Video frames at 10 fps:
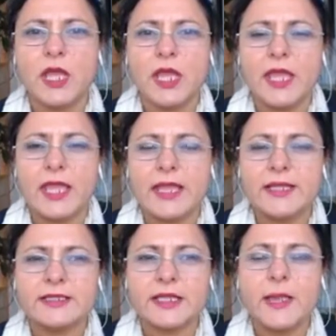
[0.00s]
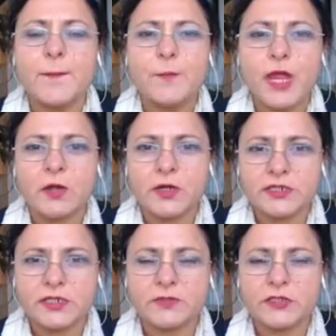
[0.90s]
is
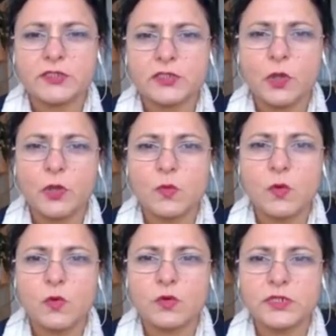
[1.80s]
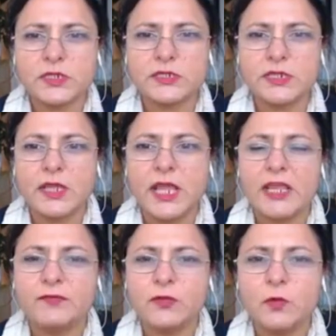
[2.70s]
imperative, is so important if
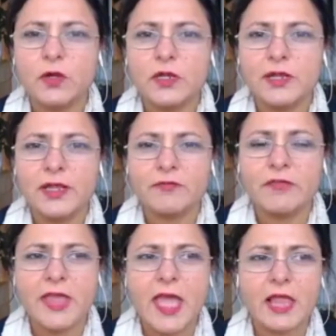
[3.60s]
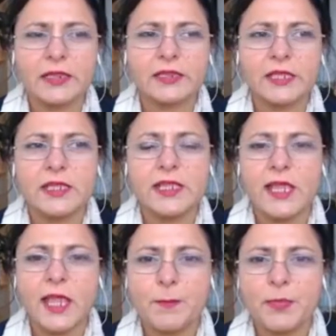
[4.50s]
you want to live a healthy,
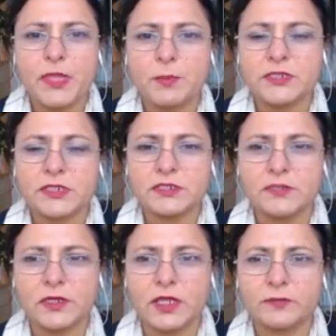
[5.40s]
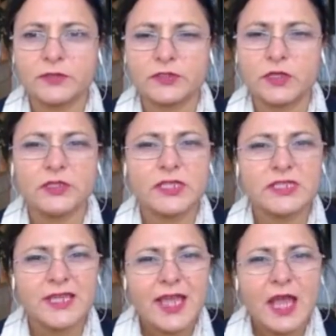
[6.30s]
happy, productive life. So it's not just
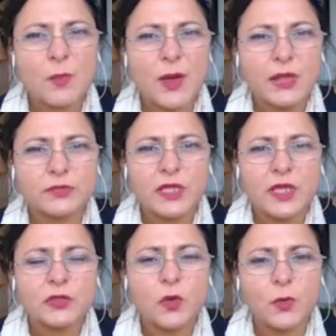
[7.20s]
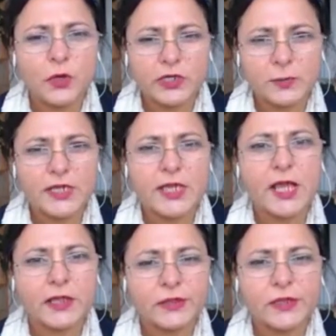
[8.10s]
about your body being
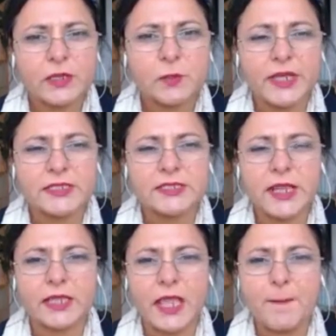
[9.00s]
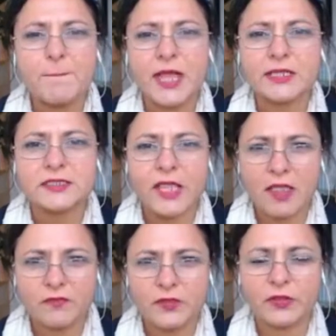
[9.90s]
healthy, but it's like impacts
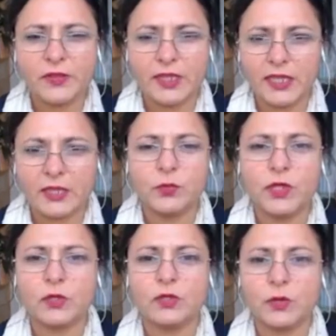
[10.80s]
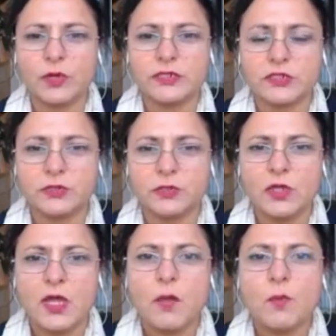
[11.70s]
everything, and we're going to go into
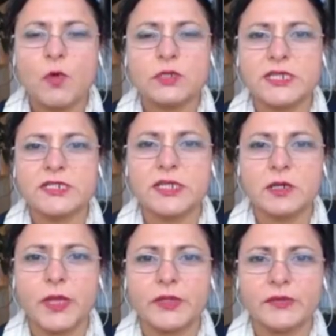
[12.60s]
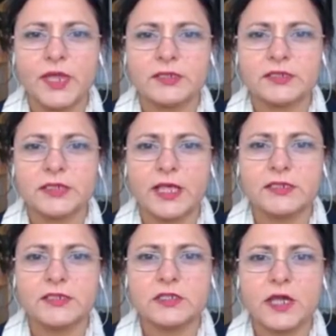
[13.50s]
more detail about that, and
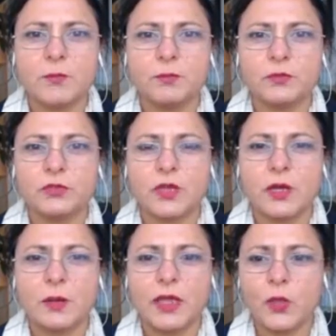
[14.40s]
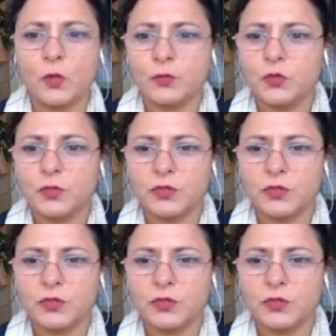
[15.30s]
I hope you will